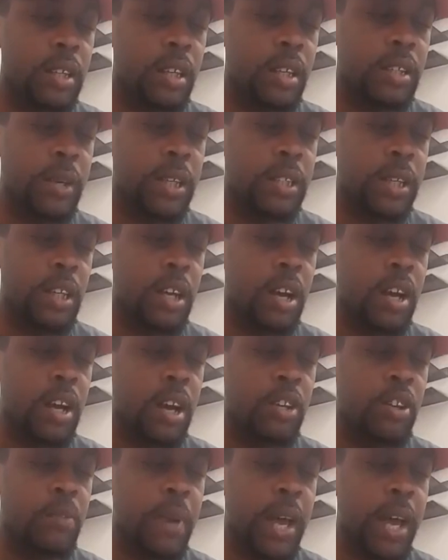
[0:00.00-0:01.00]
Uh,
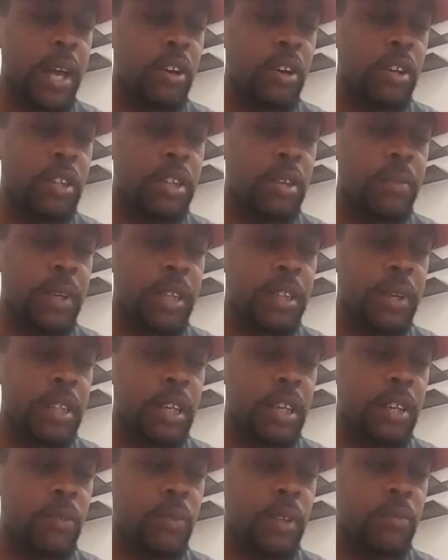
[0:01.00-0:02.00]
Is it best to call
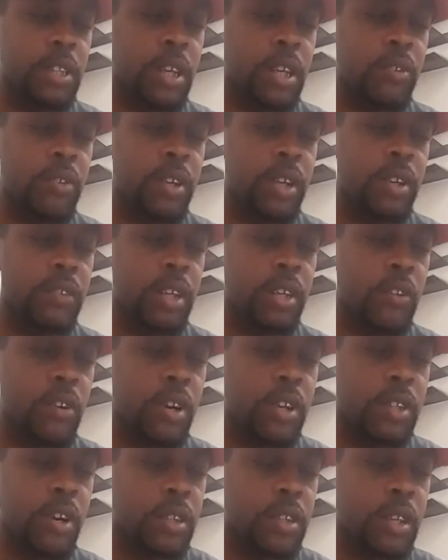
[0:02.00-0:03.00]
you back, or is it best to get
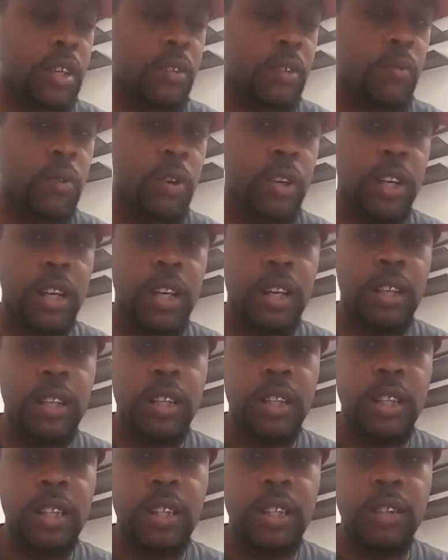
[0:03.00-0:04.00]
with Tony as far
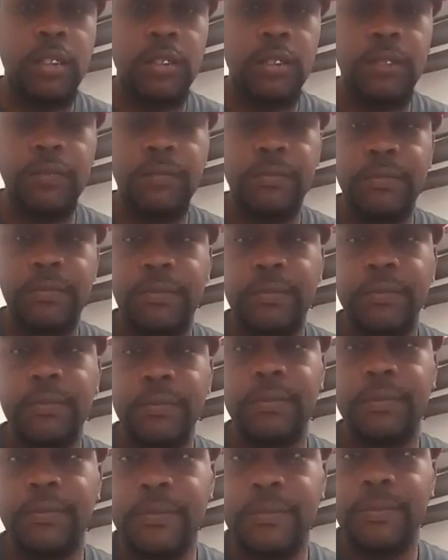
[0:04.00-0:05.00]
as uh, working out the
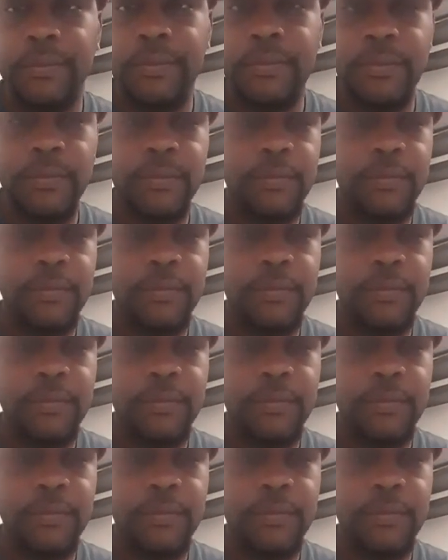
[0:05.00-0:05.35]
details?